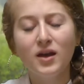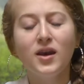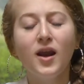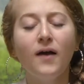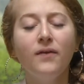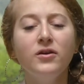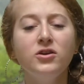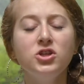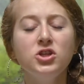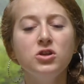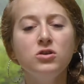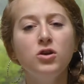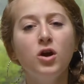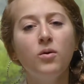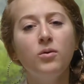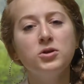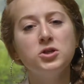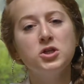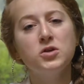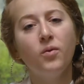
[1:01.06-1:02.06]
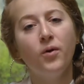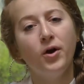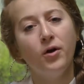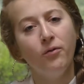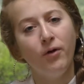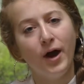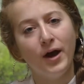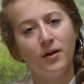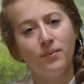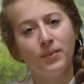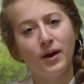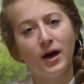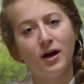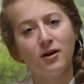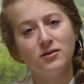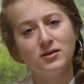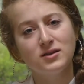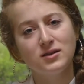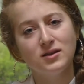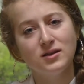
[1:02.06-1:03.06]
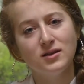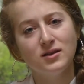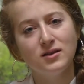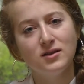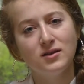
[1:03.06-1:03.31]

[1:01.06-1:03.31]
Now that you know what you want to write about,